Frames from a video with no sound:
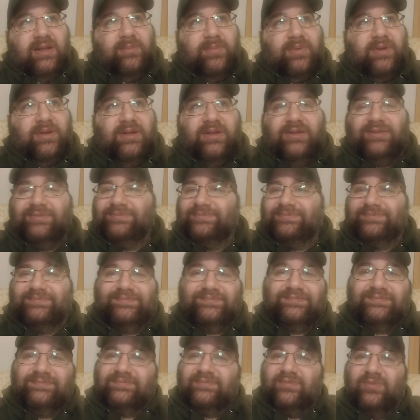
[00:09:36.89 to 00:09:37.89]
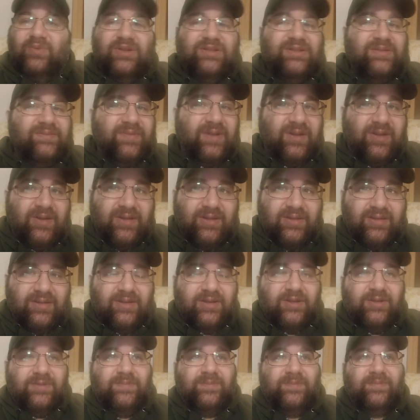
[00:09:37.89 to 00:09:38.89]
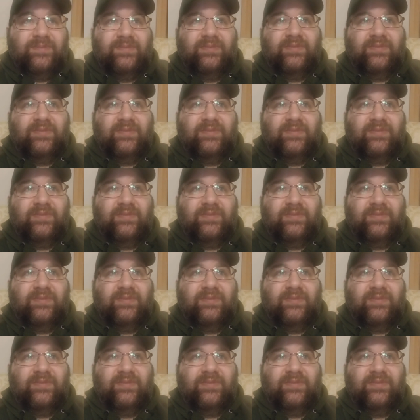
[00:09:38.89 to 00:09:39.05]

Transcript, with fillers: But wasn't very good.